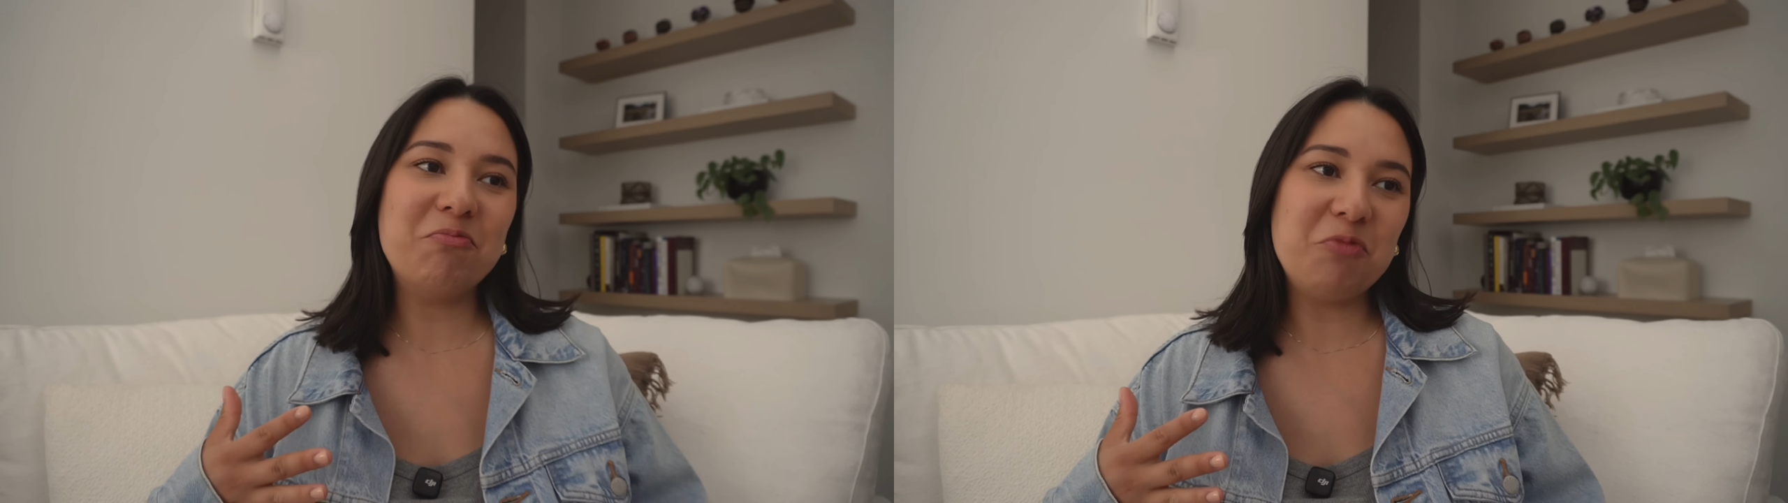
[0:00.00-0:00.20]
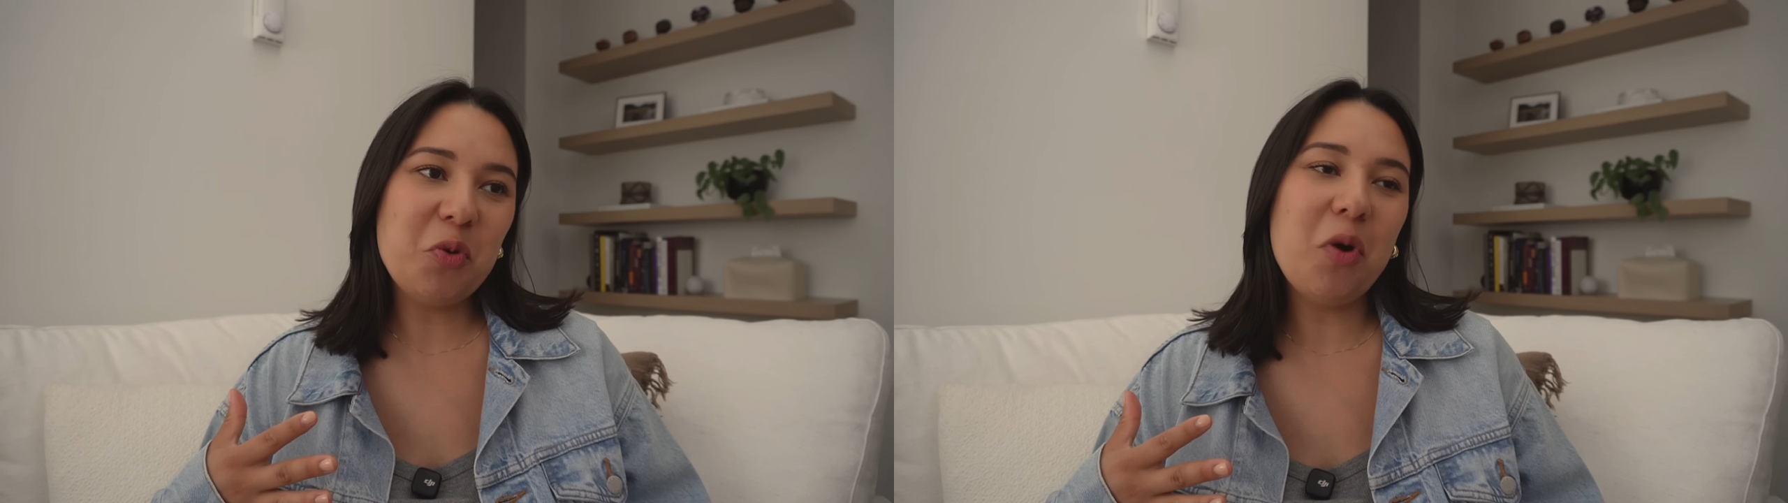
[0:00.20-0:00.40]

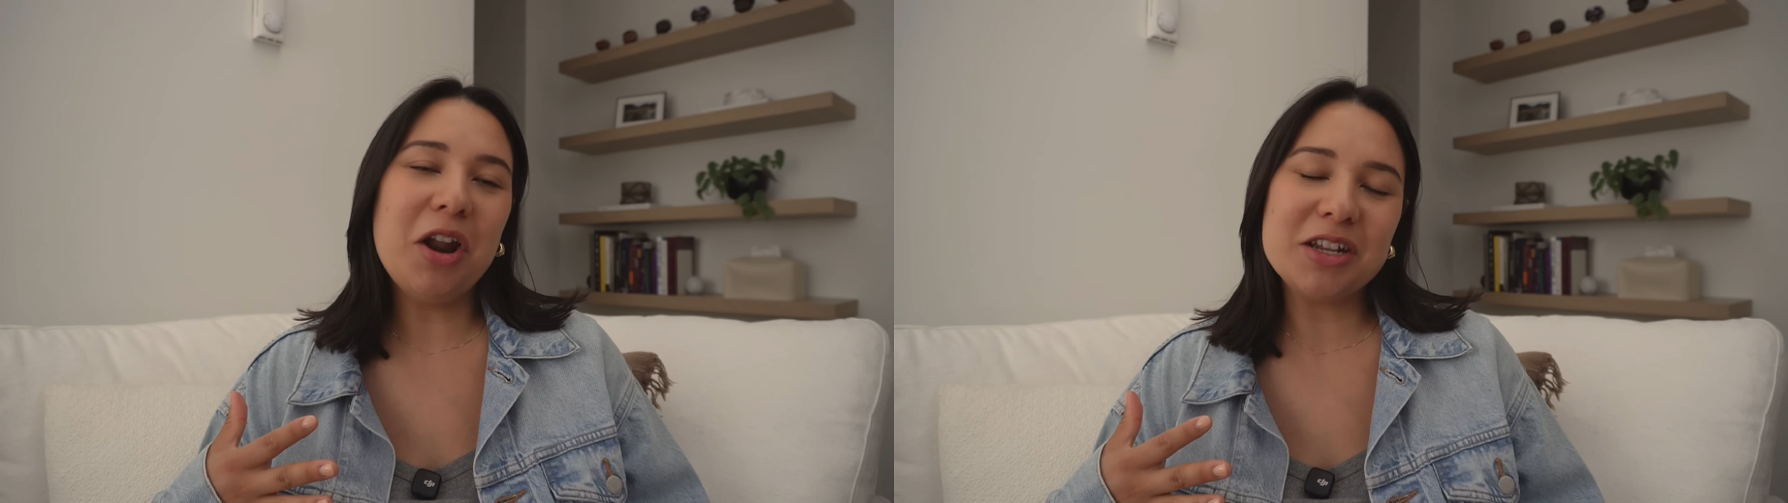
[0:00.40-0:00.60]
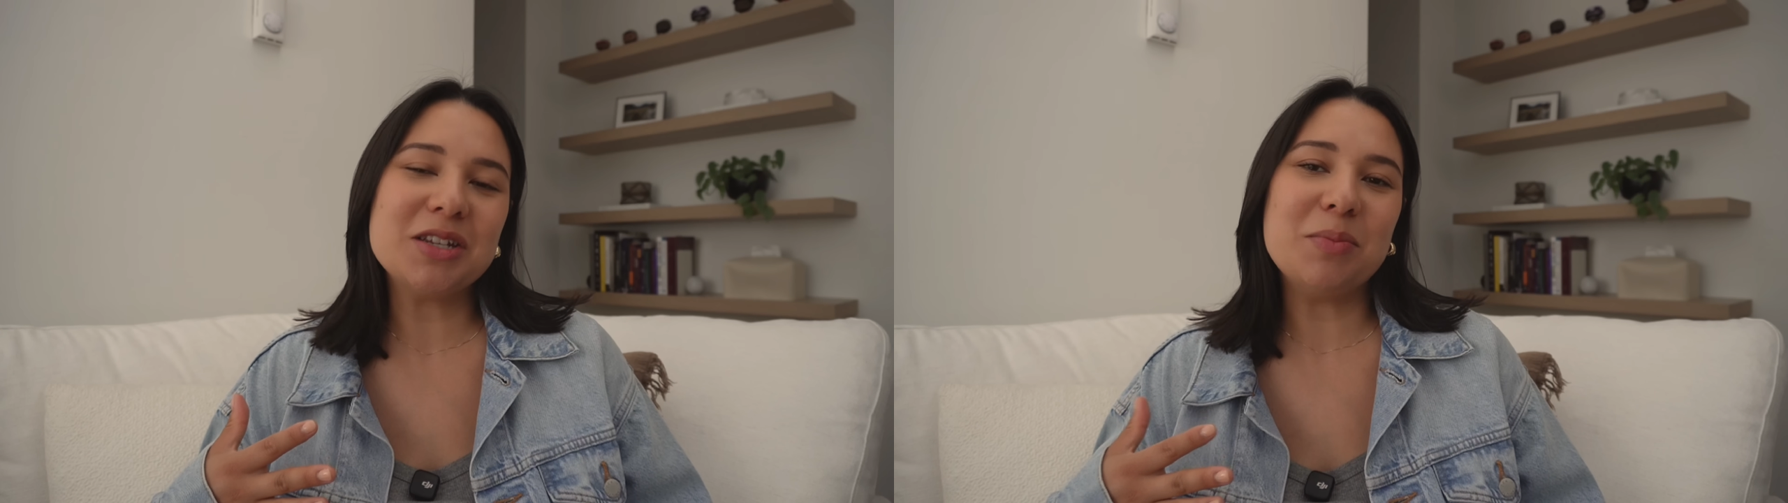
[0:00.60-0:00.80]
you
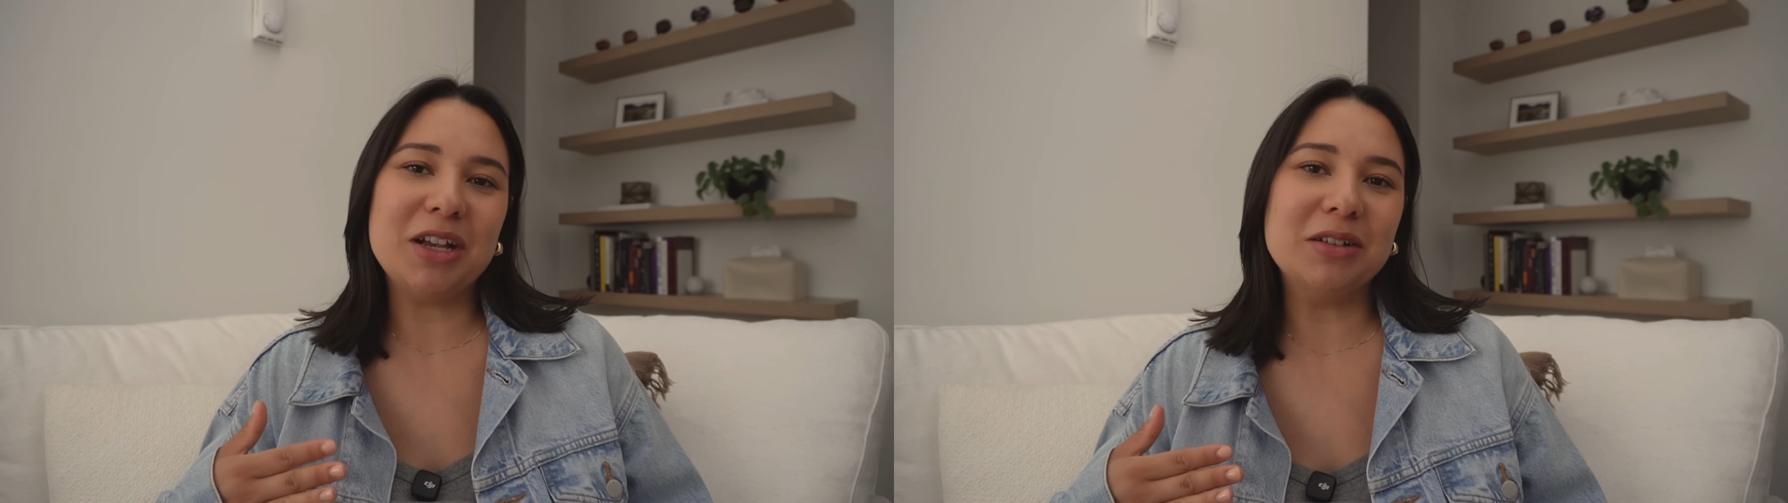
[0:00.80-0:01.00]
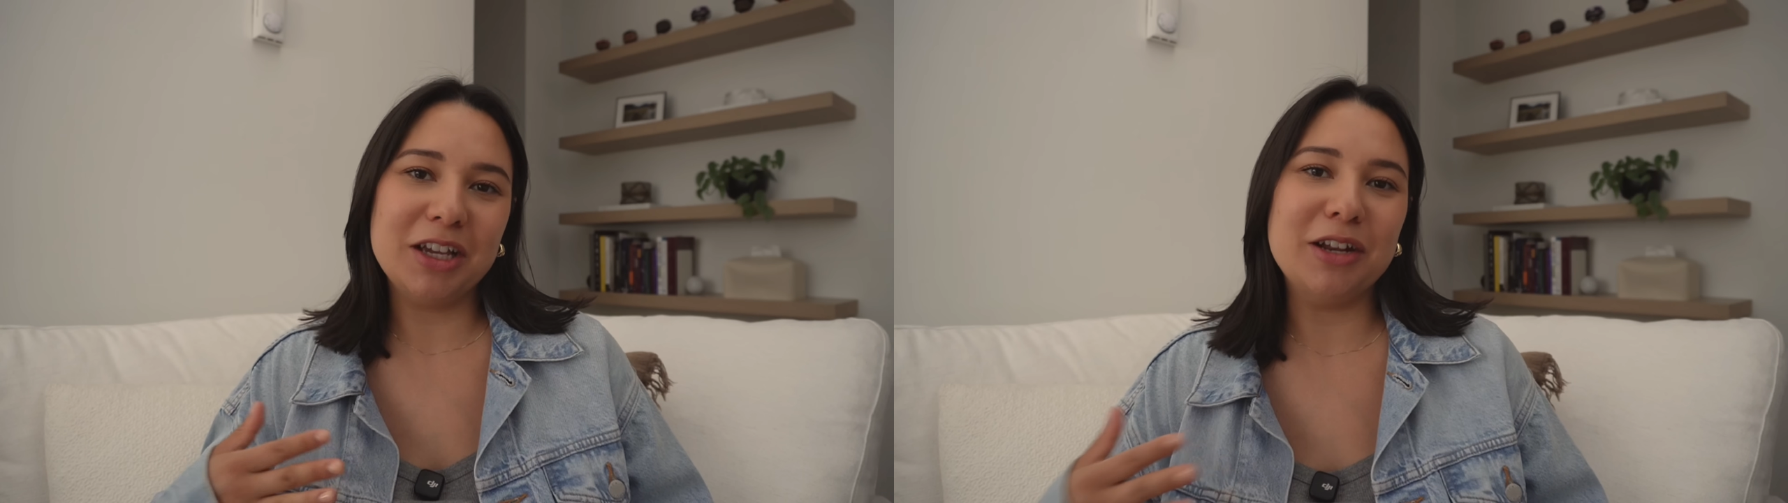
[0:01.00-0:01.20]
want it to be
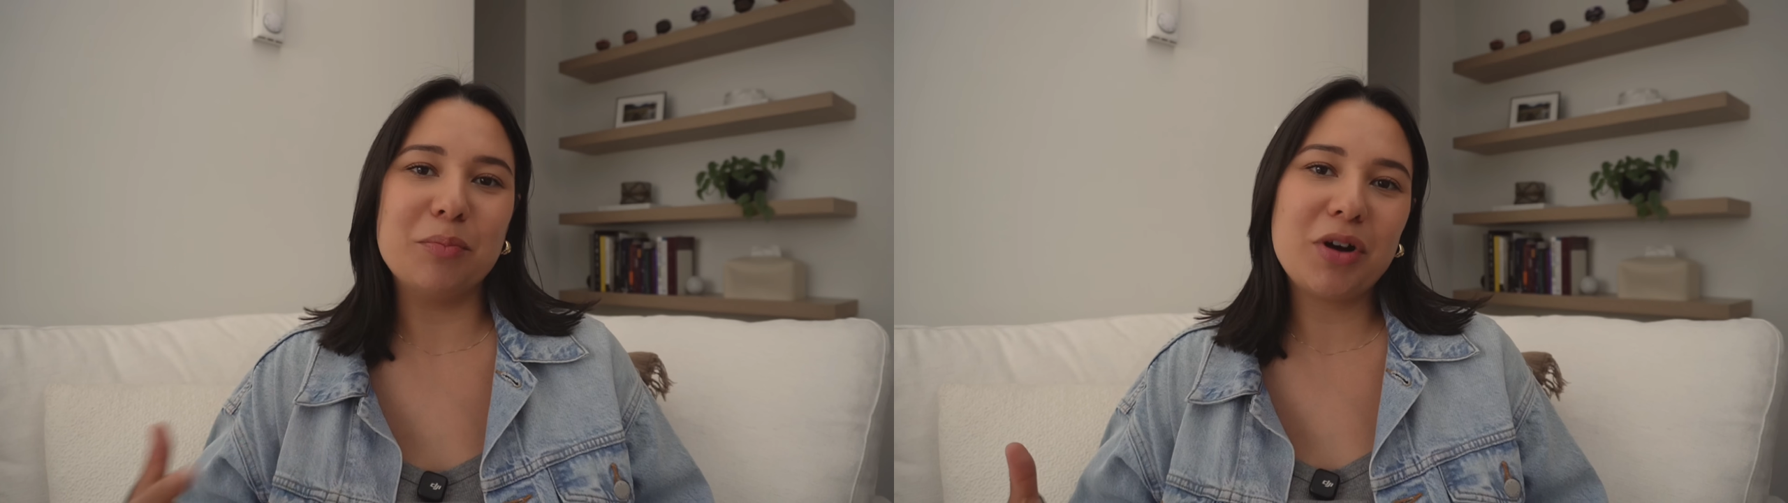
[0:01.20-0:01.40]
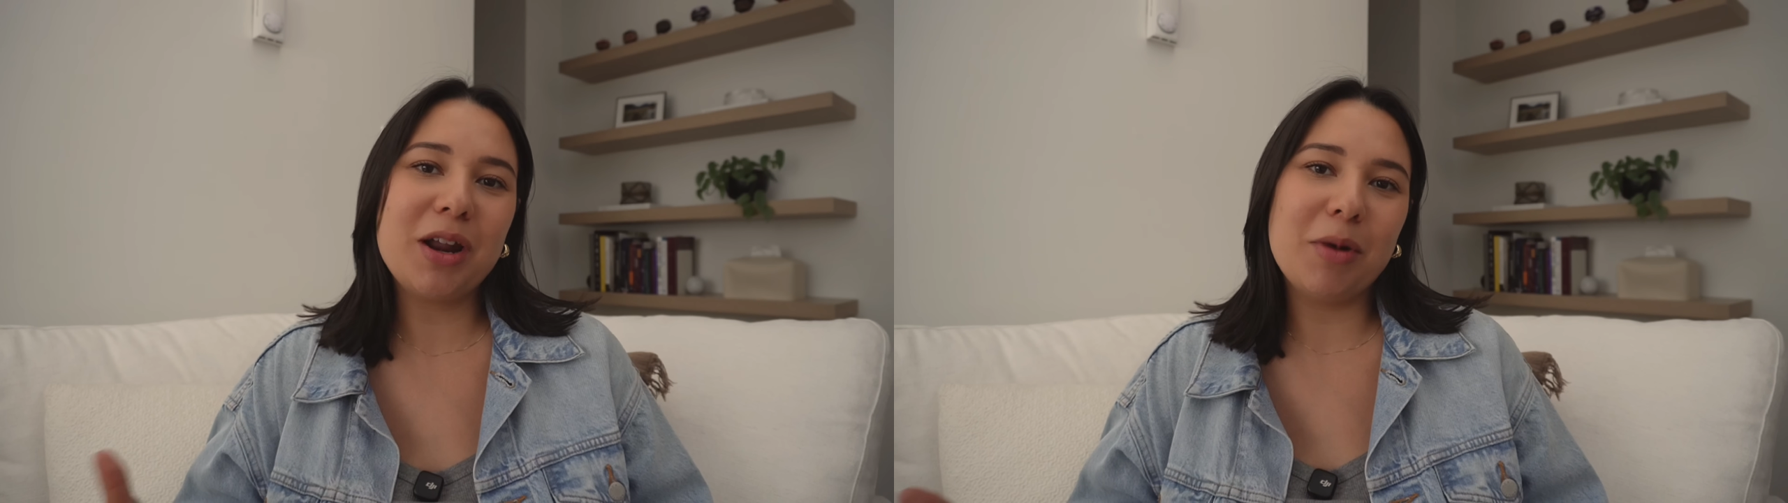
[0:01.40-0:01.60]
clean
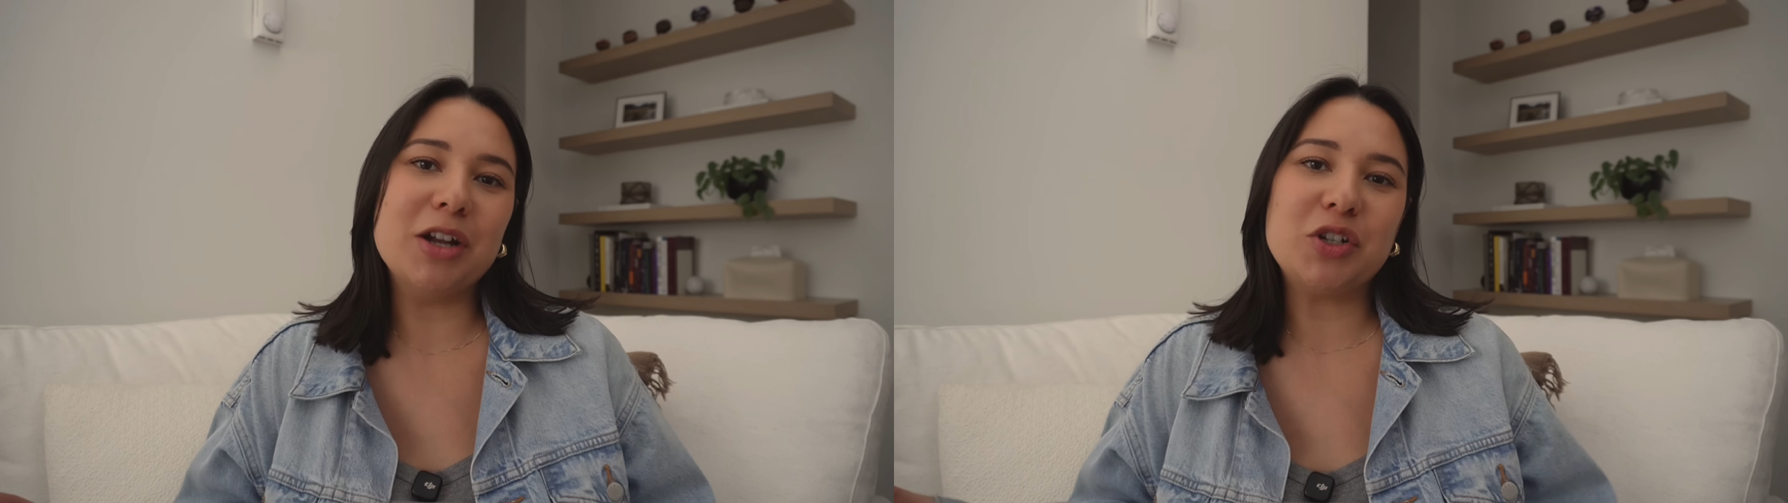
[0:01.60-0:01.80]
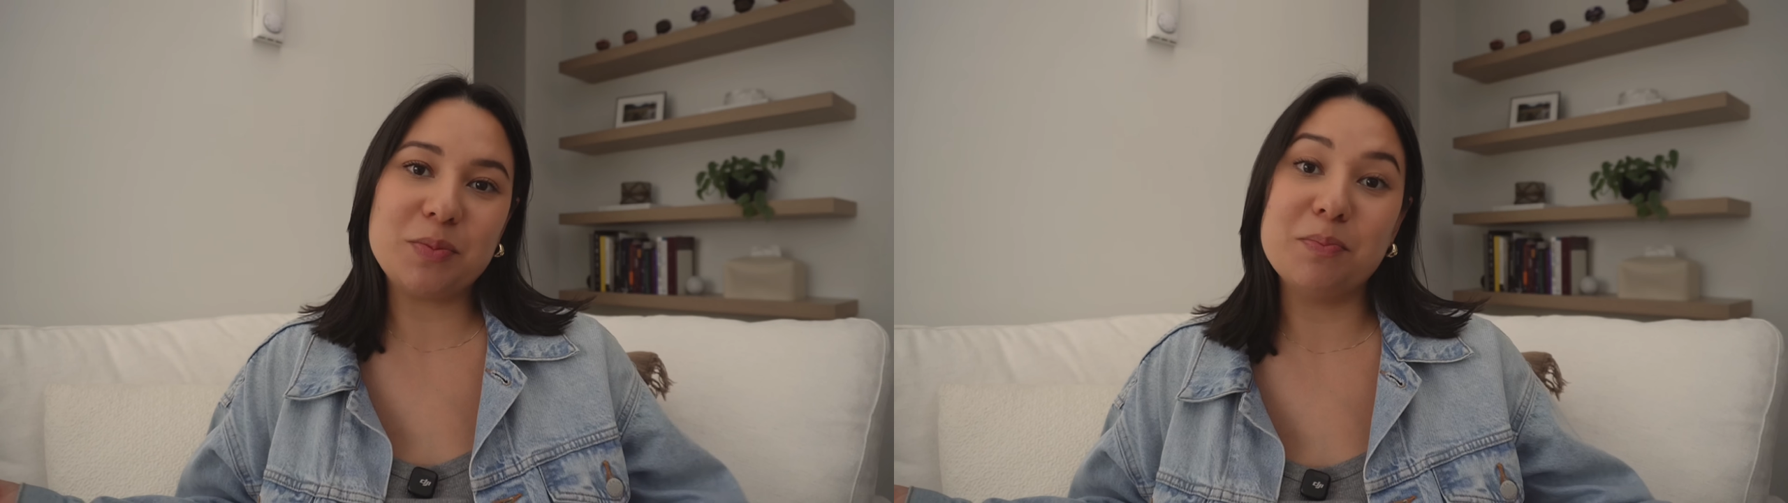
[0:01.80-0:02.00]
pretty much